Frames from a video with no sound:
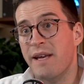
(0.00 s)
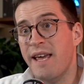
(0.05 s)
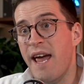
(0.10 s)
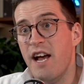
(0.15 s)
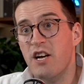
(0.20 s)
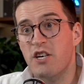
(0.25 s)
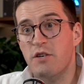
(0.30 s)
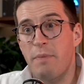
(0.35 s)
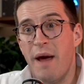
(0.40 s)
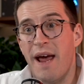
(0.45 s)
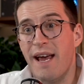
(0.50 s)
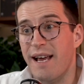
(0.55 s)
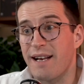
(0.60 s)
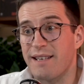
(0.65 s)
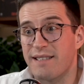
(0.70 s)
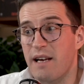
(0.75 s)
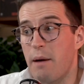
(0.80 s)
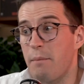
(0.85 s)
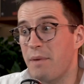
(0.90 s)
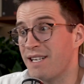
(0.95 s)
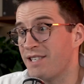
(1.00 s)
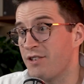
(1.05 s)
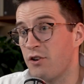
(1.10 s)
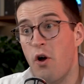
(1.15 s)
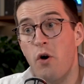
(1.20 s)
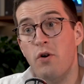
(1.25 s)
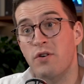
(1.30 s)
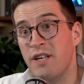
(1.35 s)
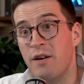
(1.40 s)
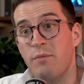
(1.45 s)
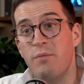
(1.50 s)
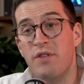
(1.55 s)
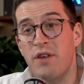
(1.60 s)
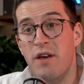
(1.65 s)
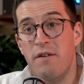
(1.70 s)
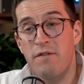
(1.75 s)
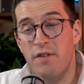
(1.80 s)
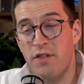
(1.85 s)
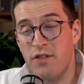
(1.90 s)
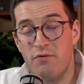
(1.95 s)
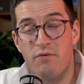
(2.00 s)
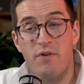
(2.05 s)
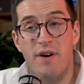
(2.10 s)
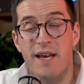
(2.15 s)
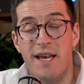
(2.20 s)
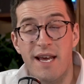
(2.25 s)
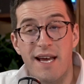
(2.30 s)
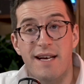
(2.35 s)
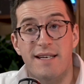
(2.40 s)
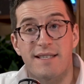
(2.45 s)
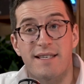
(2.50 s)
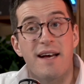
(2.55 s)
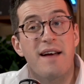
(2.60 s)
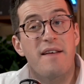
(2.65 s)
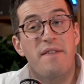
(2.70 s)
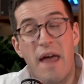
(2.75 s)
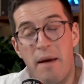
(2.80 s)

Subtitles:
a cashback and somebody's locked in with you for 3 years,